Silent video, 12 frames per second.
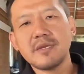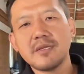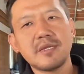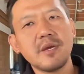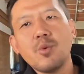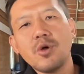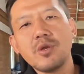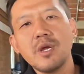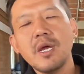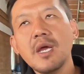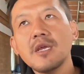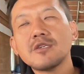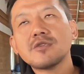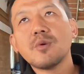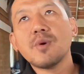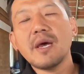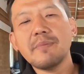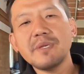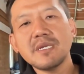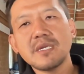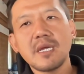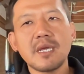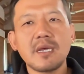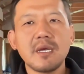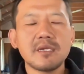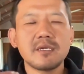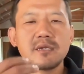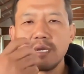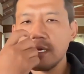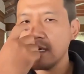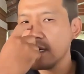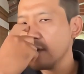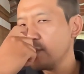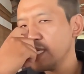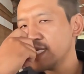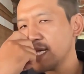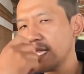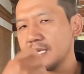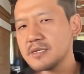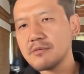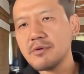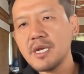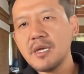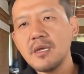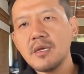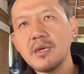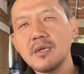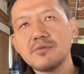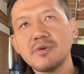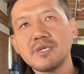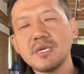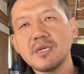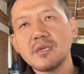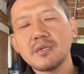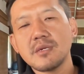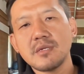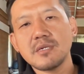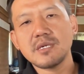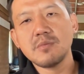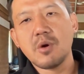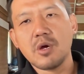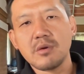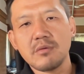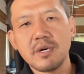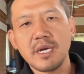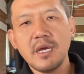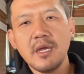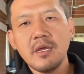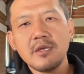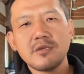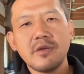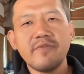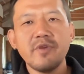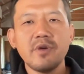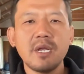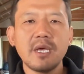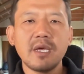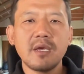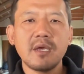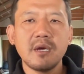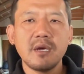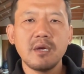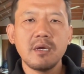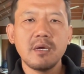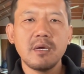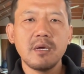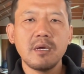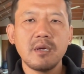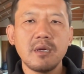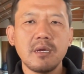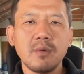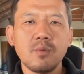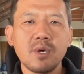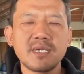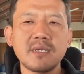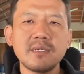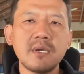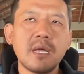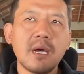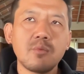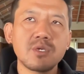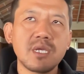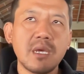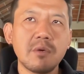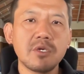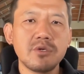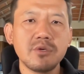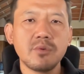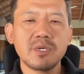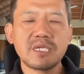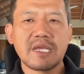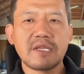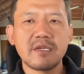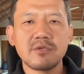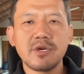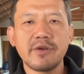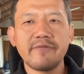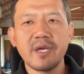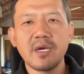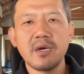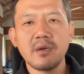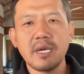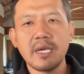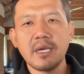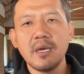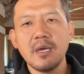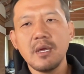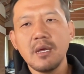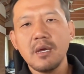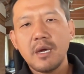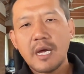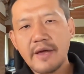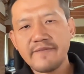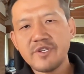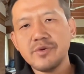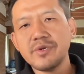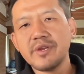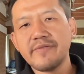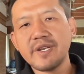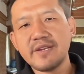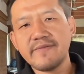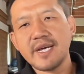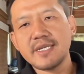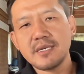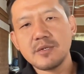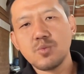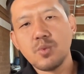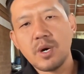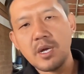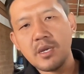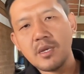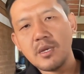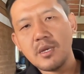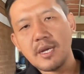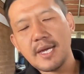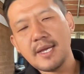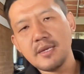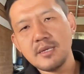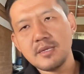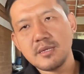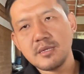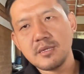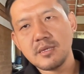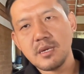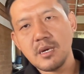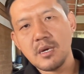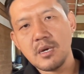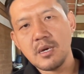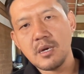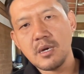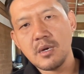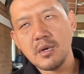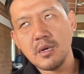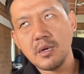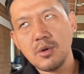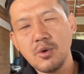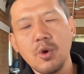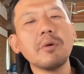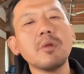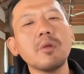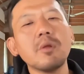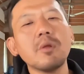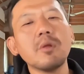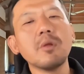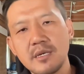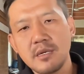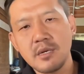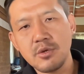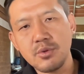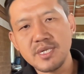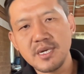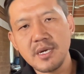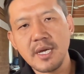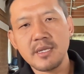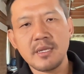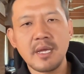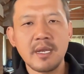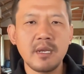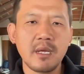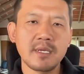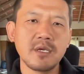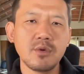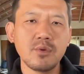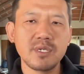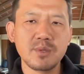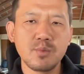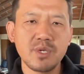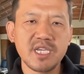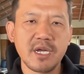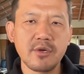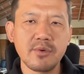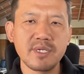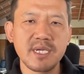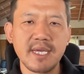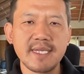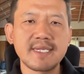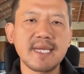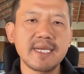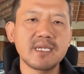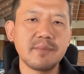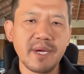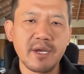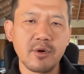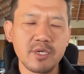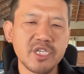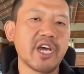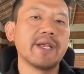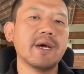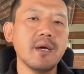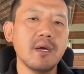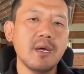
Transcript: They won't. So what happens is like WeChat has a really interesting censorship model, right? So if you're like what Citizen Lab was able to do was like try to figure out like have two different devices, one as a global WeChat user and then as a WeChat user inside Tibet or China